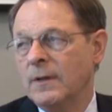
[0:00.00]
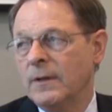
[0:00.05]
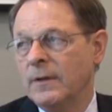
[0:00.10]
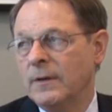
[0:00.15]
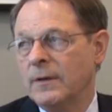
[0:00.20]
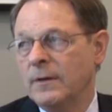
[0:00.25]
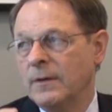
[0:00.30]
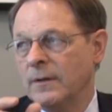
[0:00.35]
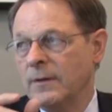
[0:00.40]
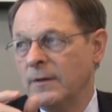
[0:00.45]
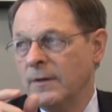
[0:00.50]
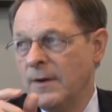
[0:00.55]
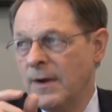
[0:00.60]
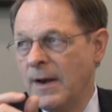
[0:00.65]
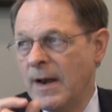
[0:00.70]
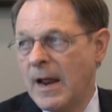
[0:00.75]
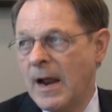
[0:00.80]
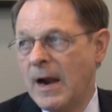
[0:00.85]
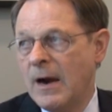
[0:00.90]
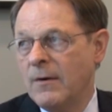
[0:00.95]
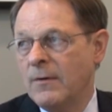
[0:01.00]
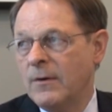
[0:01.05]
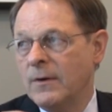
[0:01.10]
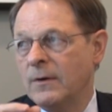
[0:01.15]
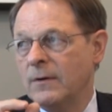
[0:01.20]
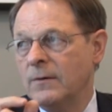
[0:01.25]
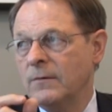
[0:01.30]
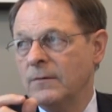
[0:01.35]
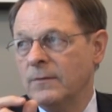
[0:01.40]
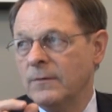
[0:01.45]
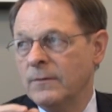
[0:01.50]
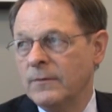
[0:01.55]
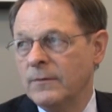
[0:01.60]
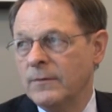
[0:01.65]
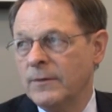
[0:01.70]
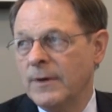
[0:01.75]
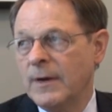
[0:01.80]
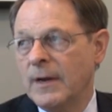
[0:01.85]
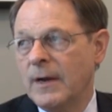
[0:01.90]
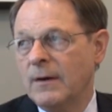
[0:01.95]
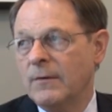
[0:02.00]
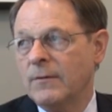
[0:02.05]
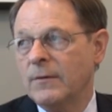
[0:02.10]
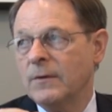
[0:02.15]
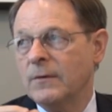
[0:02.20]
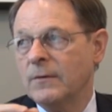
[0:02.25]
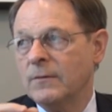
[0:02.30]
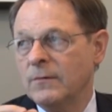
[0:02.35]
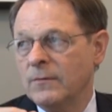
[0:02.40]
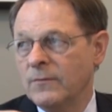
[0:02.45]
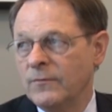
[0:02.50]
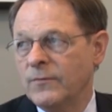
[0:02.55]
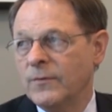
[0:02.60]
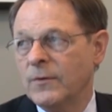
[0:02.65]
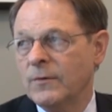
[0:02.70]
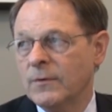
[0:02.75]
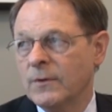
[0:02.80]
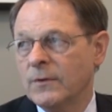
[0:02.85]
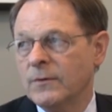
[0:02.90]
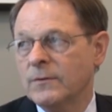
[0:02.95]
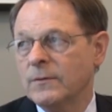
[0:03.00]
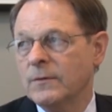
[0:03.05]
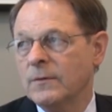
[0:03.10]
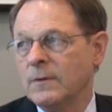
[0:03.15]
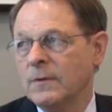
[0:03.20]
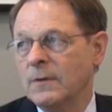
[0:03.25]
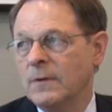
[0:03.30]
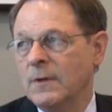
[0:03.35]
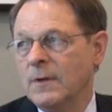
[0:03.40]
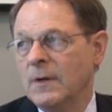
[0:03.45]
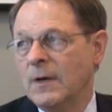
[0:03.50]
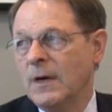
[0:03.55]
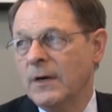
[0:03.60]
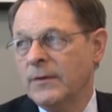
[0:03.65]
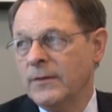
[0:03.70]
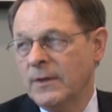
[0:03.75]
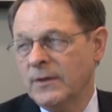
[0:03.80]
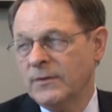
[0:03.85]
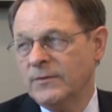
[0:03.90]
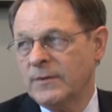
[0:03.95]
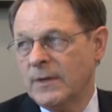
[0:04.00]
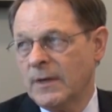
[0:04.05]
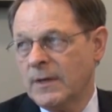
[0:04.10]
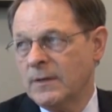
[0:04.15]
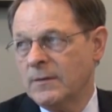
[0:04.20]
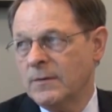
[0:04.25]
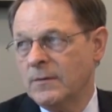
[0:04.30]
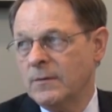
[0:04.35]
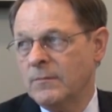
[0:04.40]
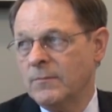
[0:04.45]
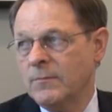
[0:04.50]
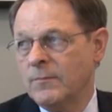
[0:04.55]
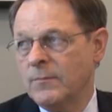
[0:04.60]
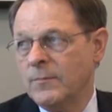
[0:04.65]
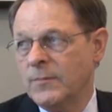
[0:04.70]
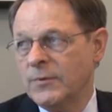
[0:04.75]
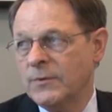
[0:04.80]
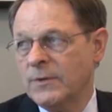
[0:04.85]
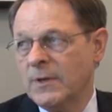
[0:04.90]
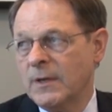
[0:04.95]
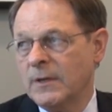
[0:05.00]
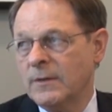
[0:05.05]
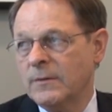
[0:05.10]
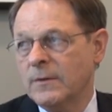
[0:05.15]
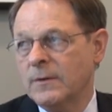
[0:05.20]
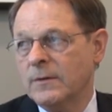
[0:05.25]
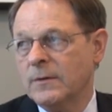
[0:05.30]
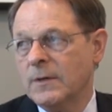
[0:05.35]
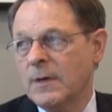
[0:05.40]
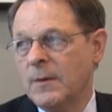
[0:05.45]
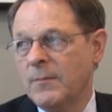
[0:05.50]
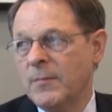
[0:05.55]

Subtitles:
And narrow focus. I think a second mistake that